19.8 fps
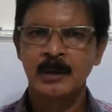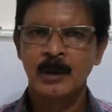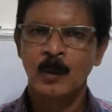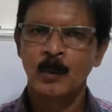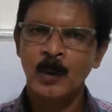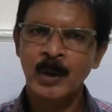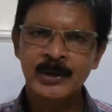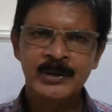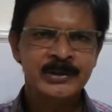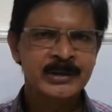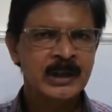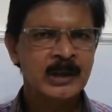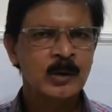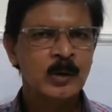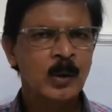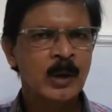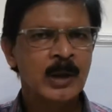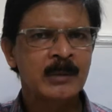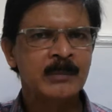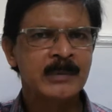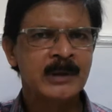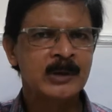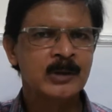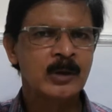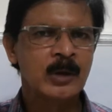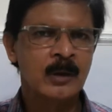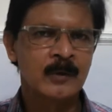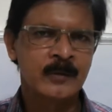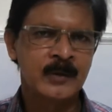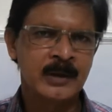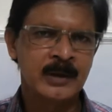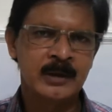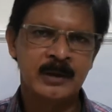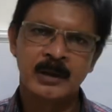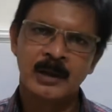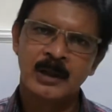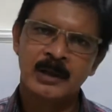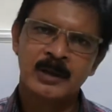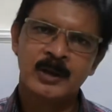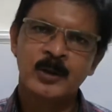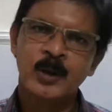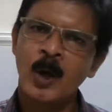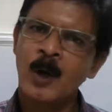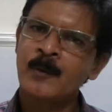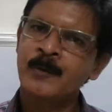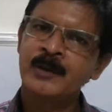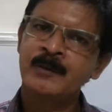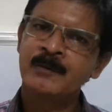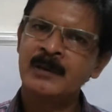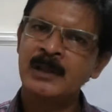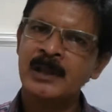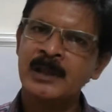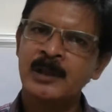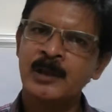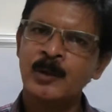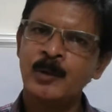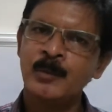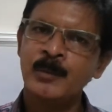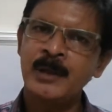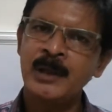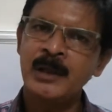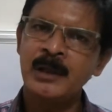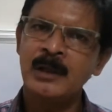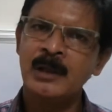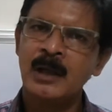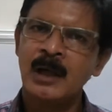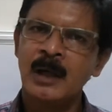Once I go and meet Dauphin, the Dauphin will give me